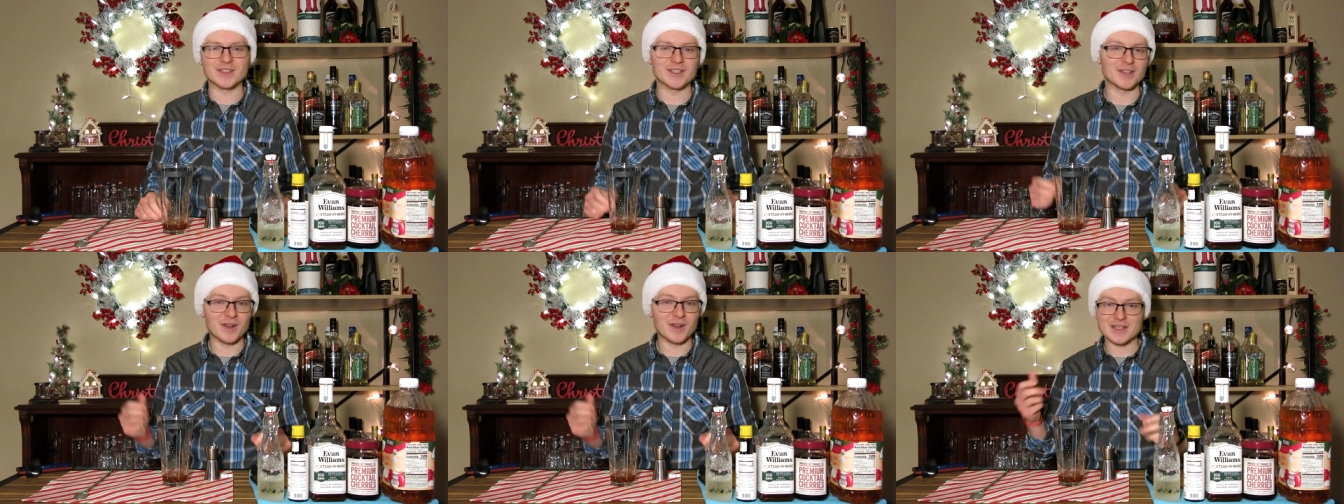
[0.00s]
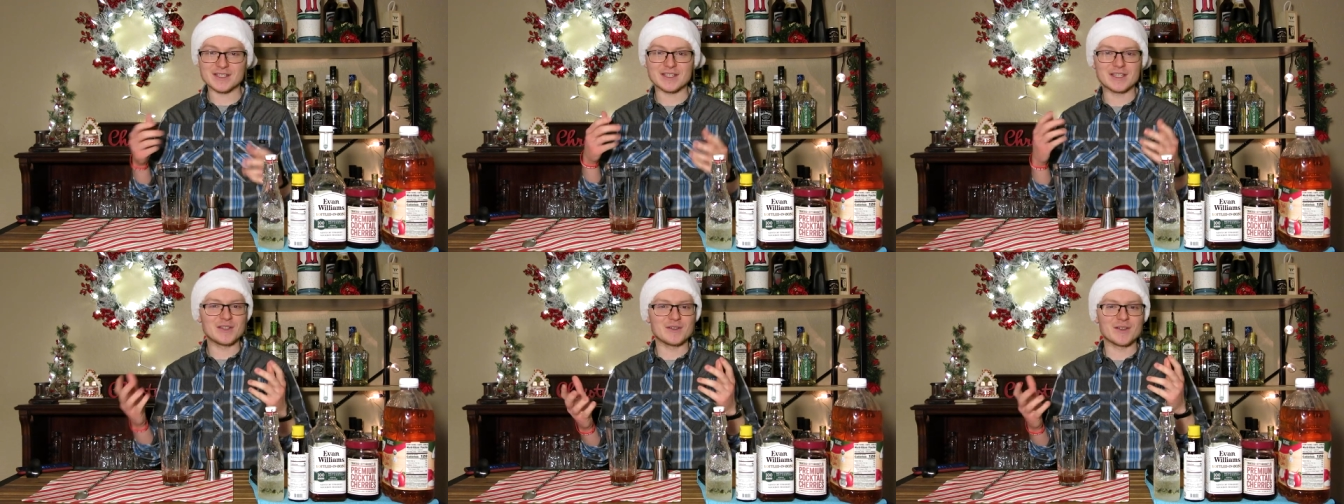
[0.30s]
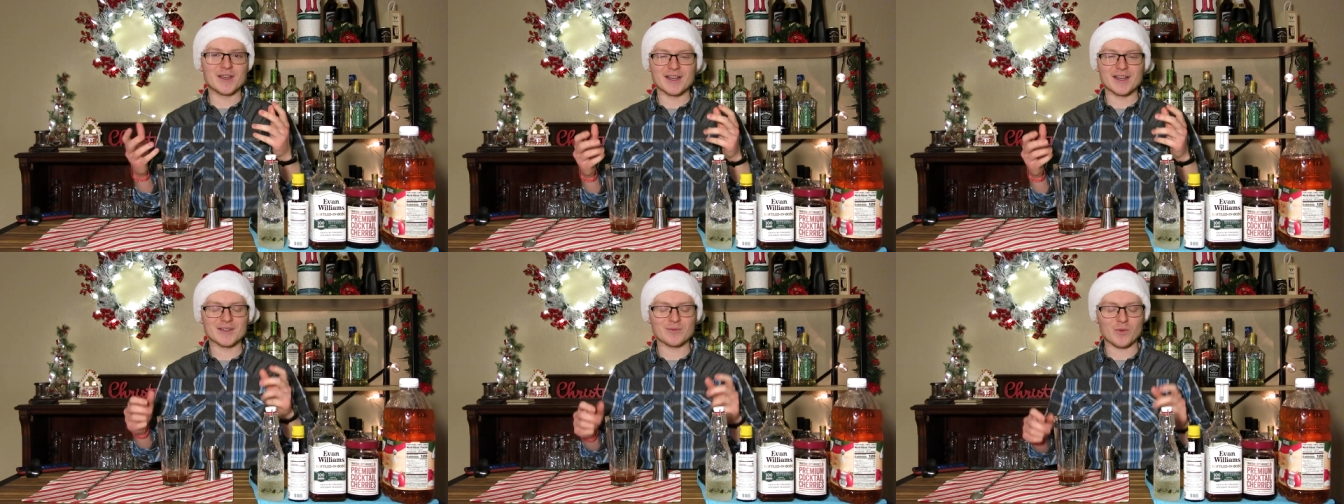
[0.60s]
You know, I see you
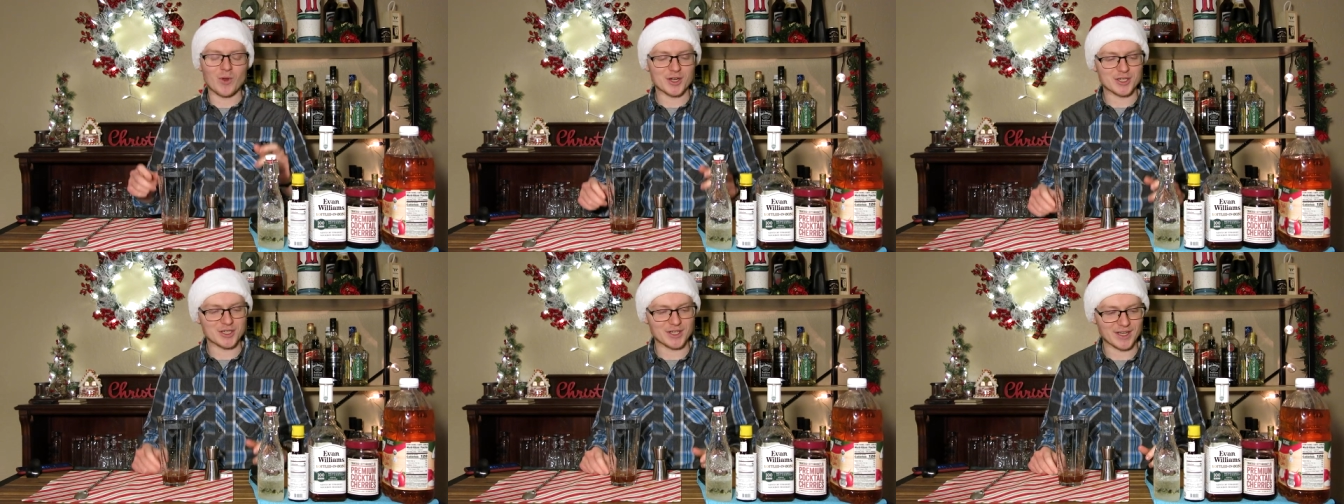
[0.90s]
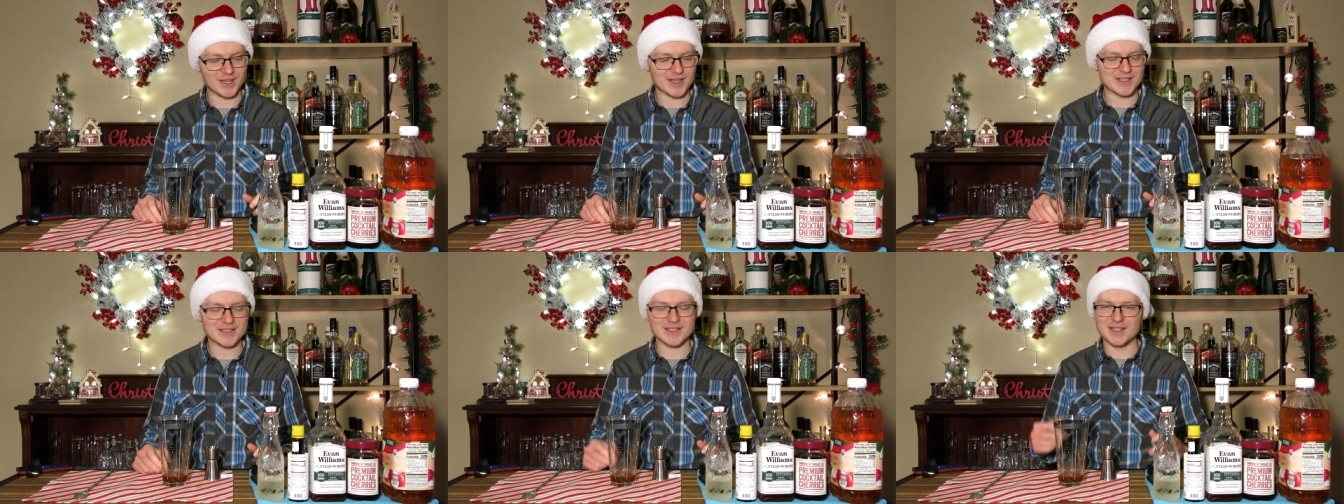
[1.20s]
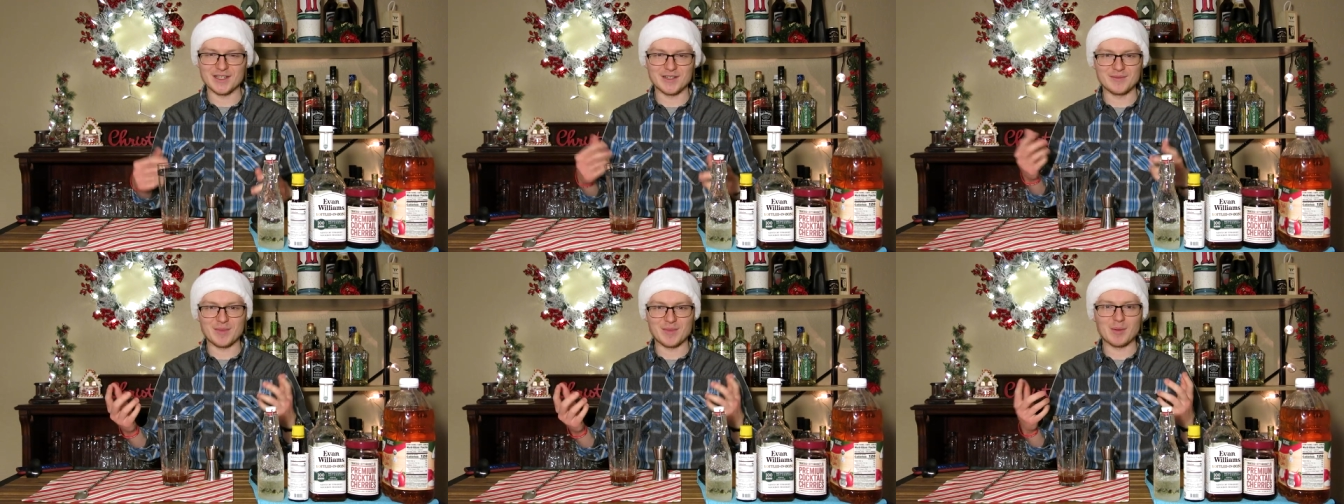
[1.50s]
guys watching, I
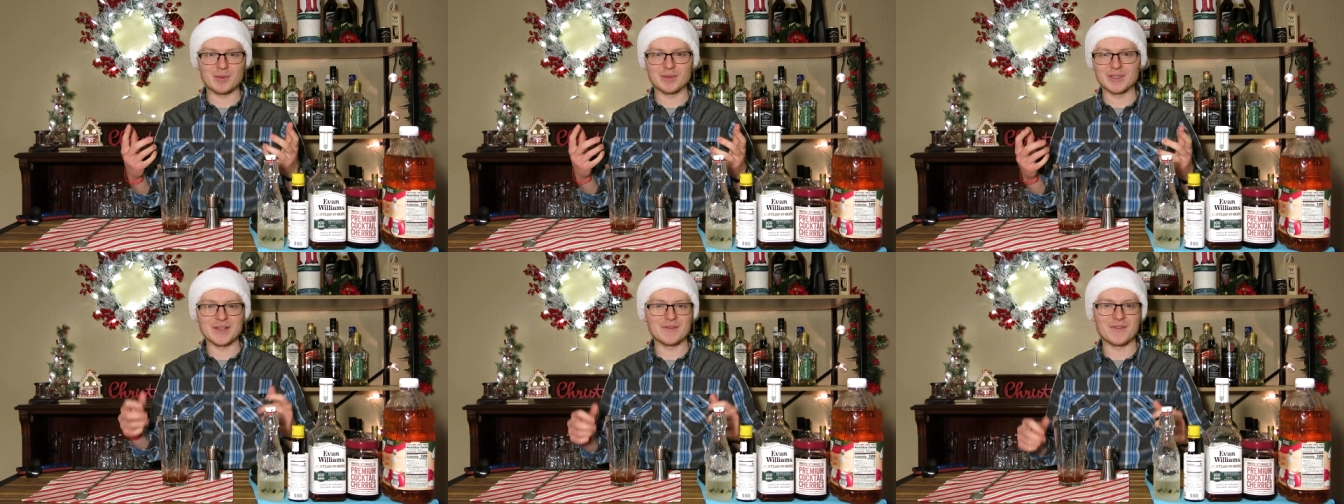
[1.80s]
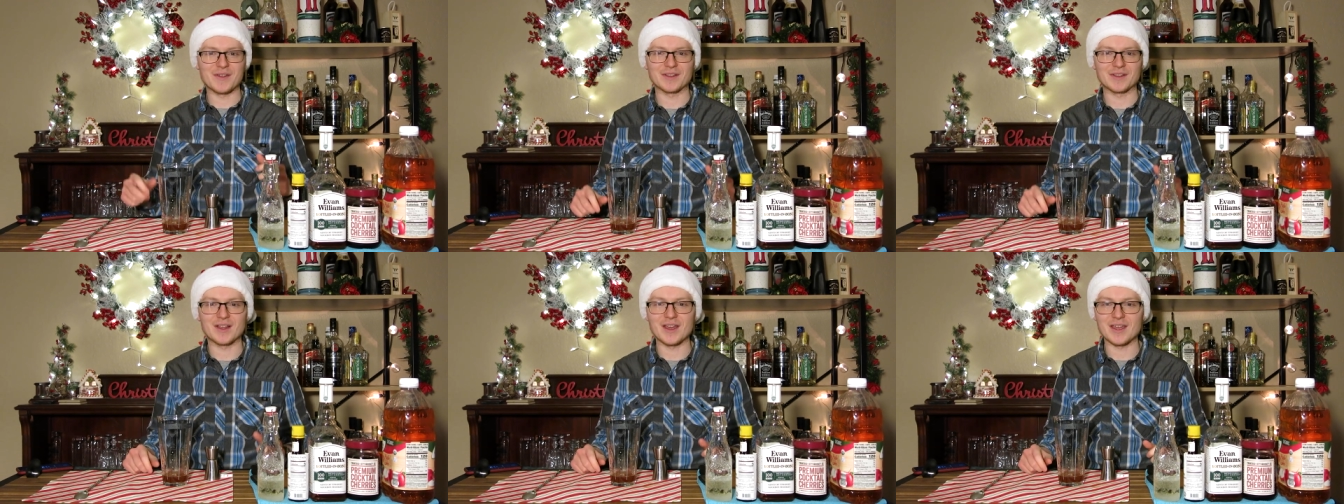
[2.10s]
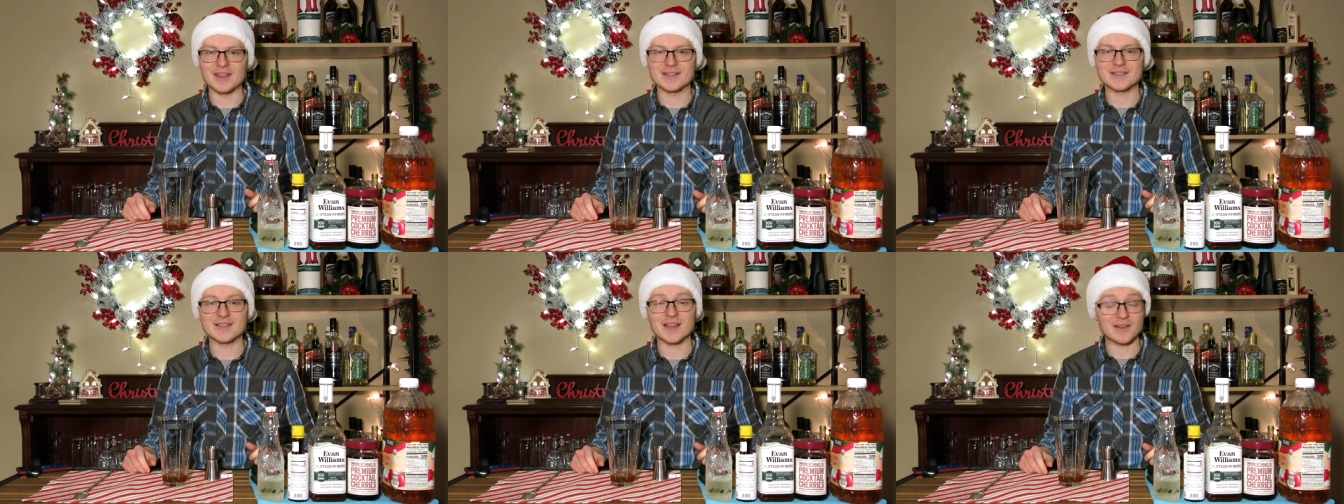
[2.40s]
see people leaving
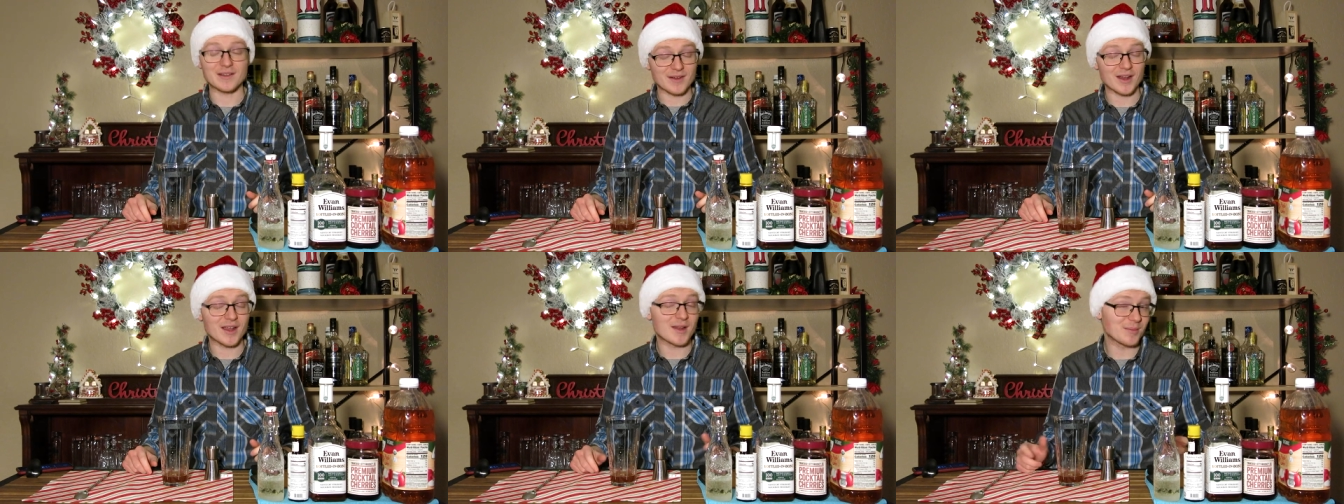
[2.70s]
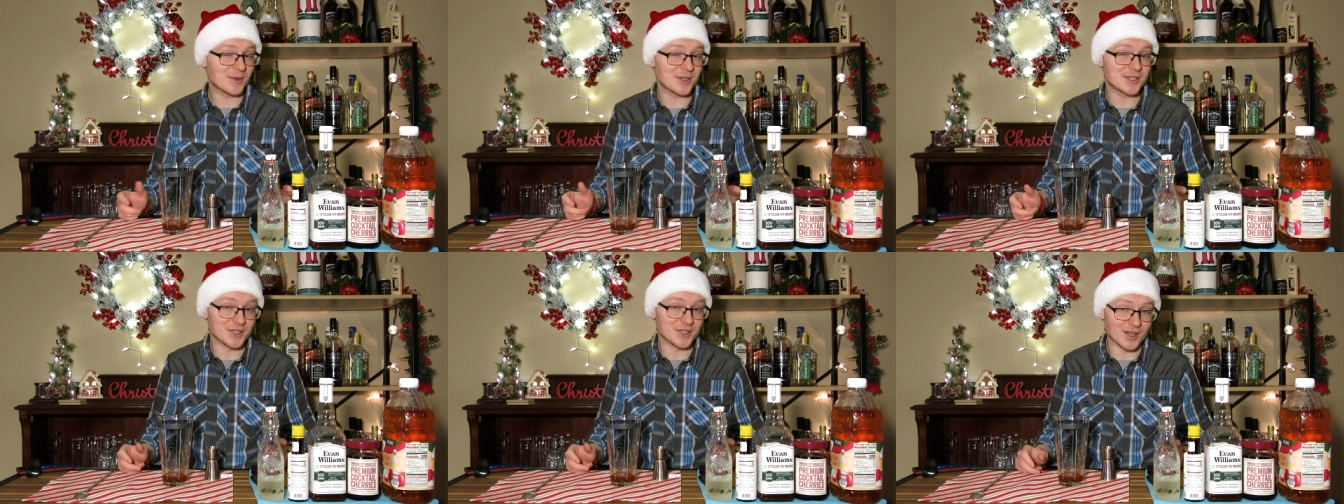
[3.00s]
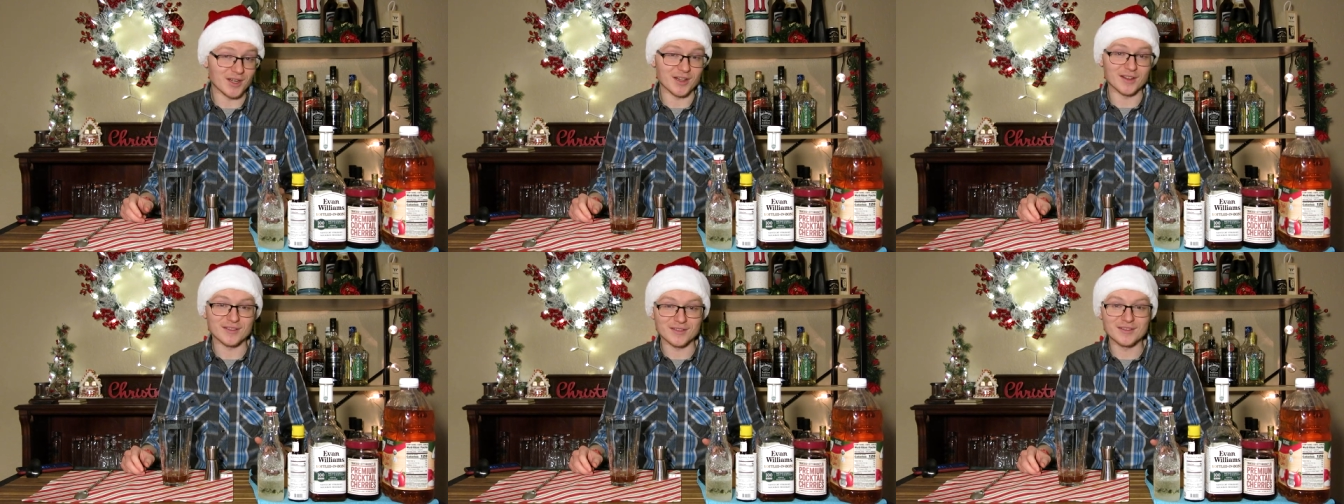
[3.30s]
likes, I
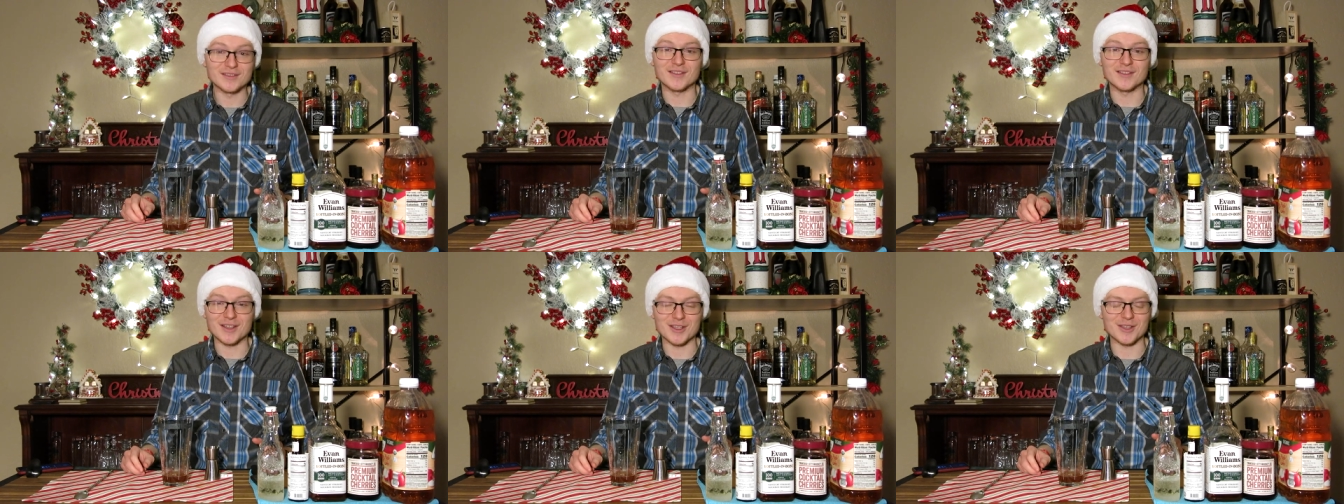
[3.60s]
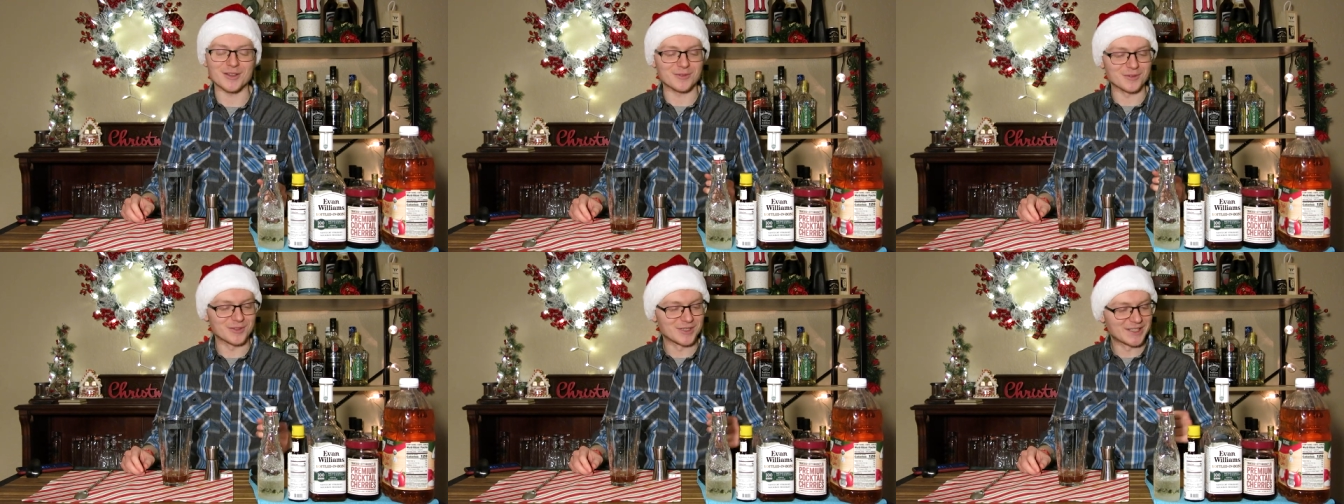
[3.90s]
appreciate it, thank you.